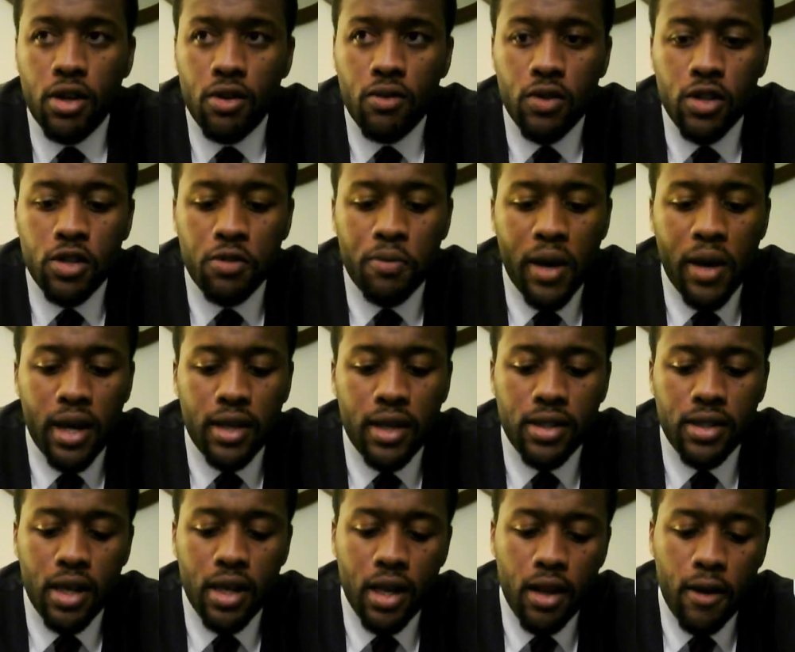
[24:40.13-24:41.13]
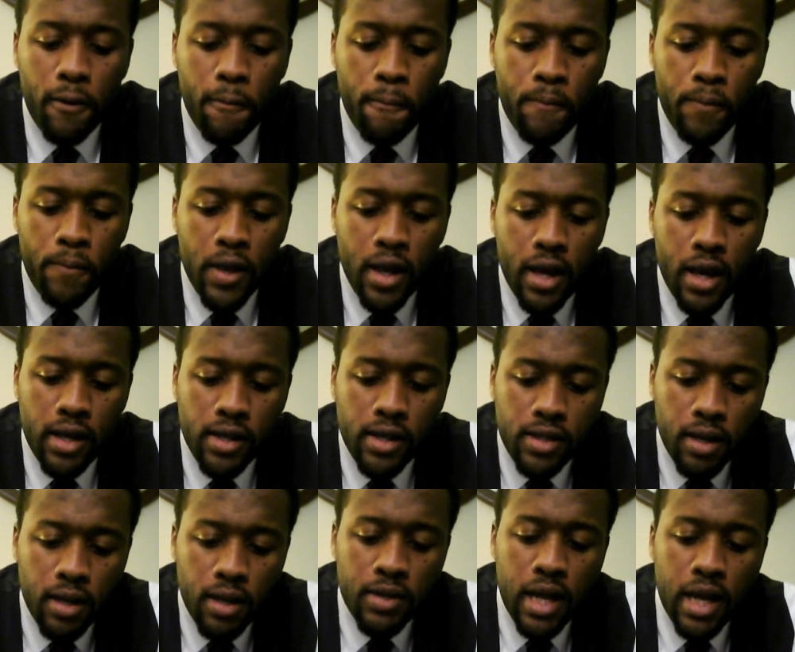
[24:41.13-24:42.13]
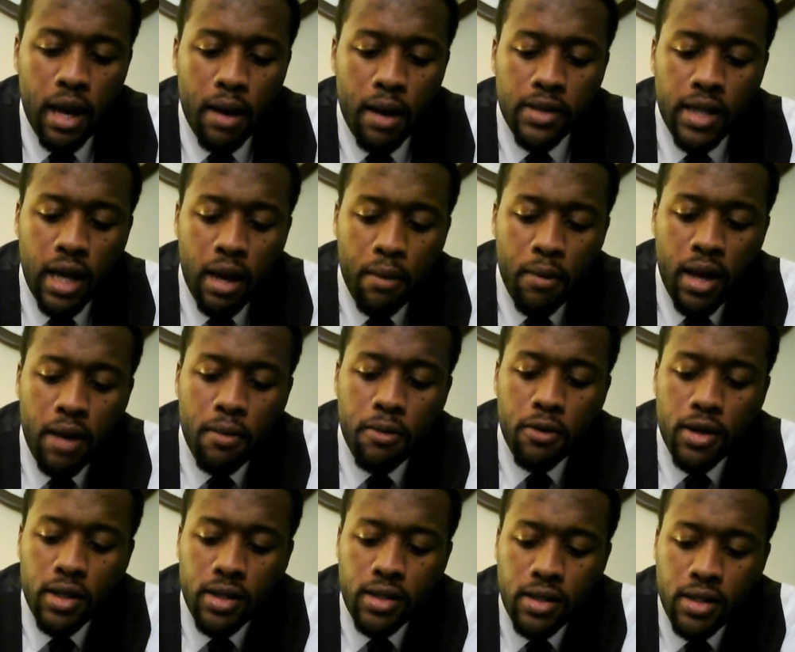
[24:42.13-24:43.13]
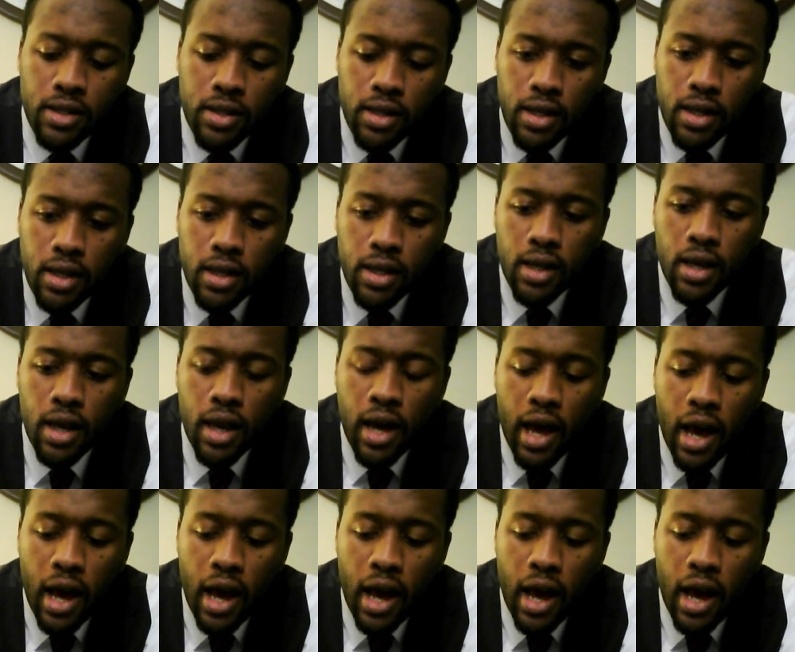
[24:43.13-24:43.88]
respects, and sometimes I'm able to see